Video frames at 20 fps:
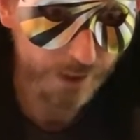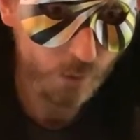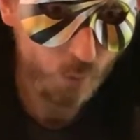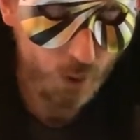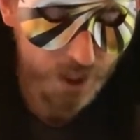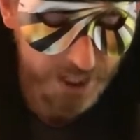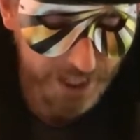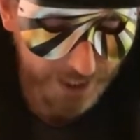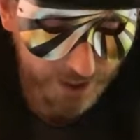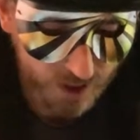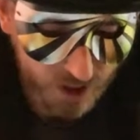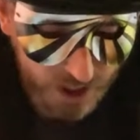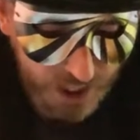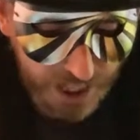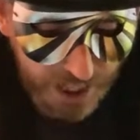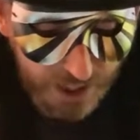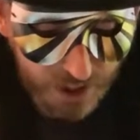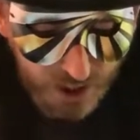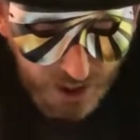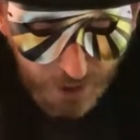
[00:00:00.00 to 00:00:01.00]
the weekend
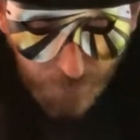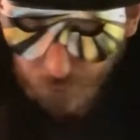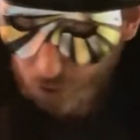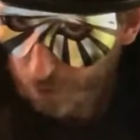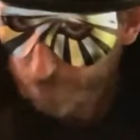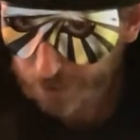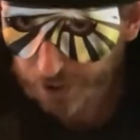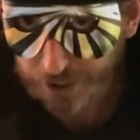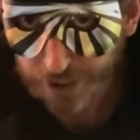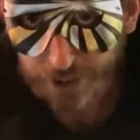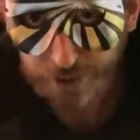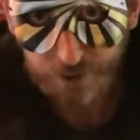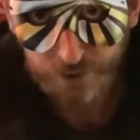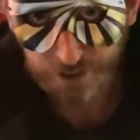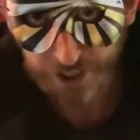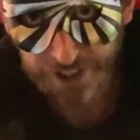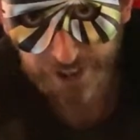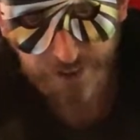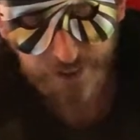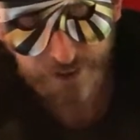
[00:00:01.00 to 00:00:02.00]
starts in the Premier League
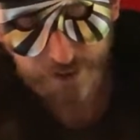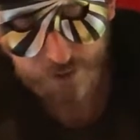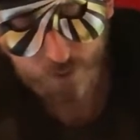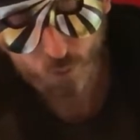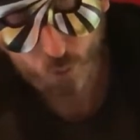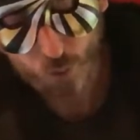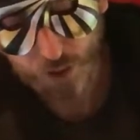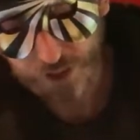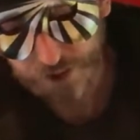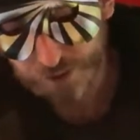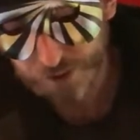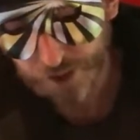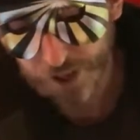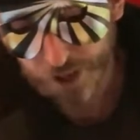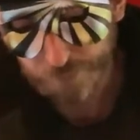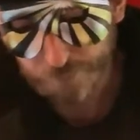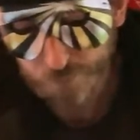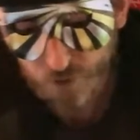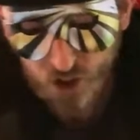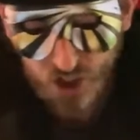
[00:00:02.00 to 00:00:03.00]
sense with
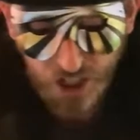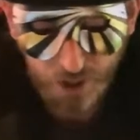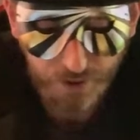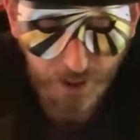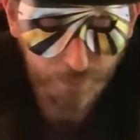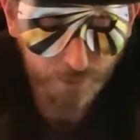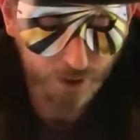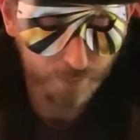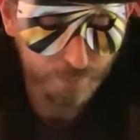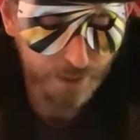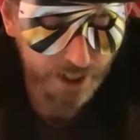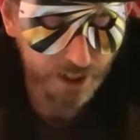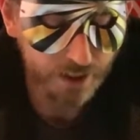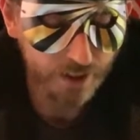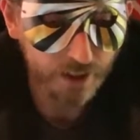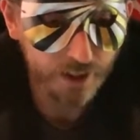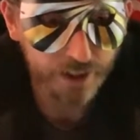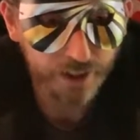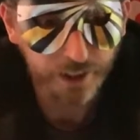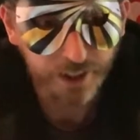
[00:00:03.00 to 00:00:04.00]
Southampton Man
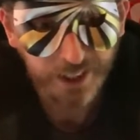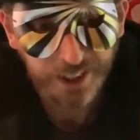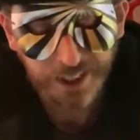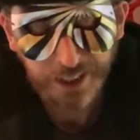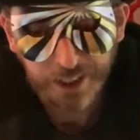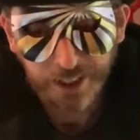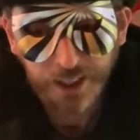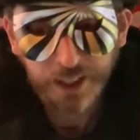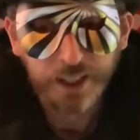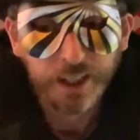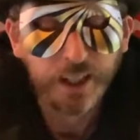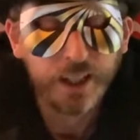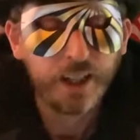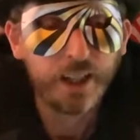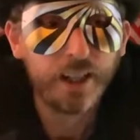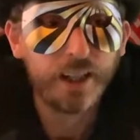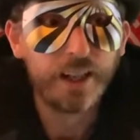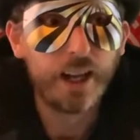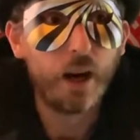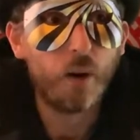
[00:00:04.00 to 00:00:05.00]
United.
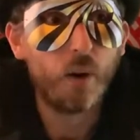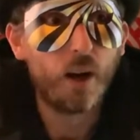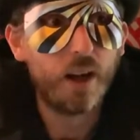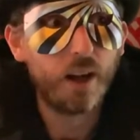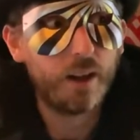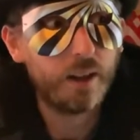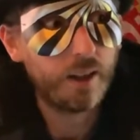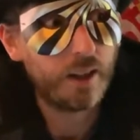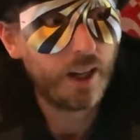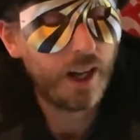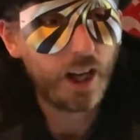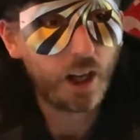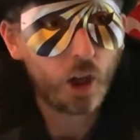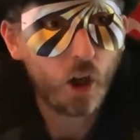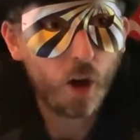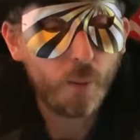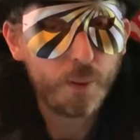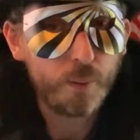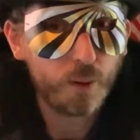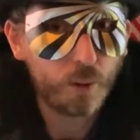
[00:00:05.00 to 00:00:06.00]
Now, a
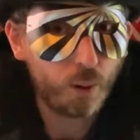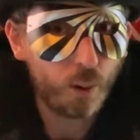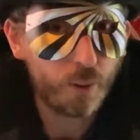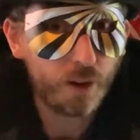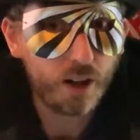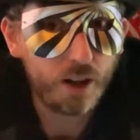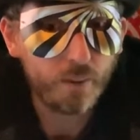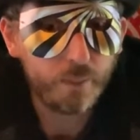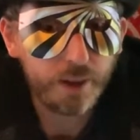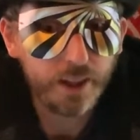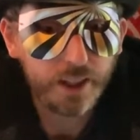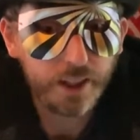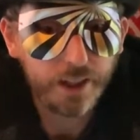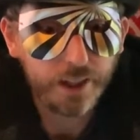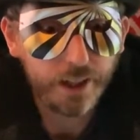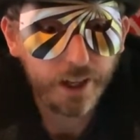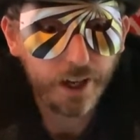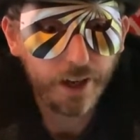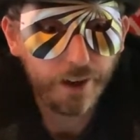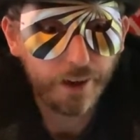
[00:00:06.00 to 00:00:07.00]
lot of people are probably going to
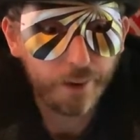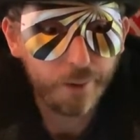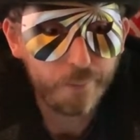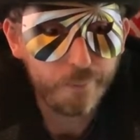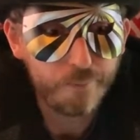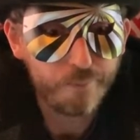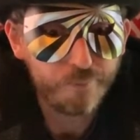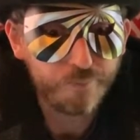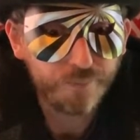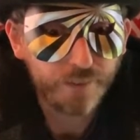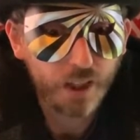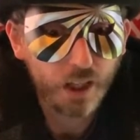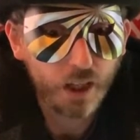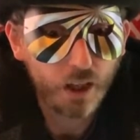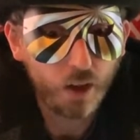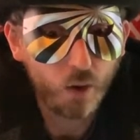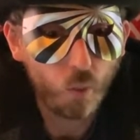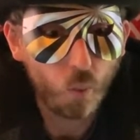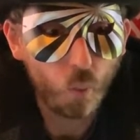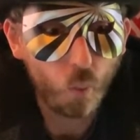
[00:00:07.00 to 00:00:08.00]
be
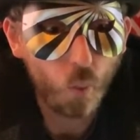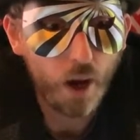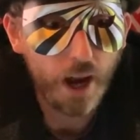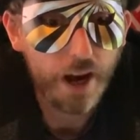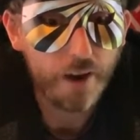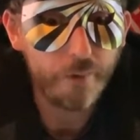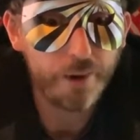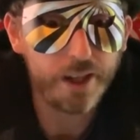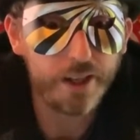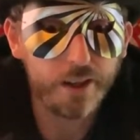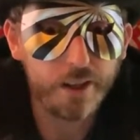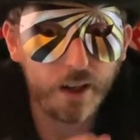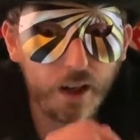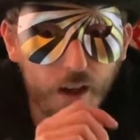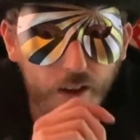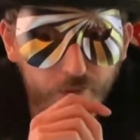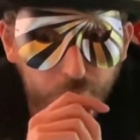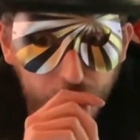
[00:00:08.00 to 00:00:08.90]
wary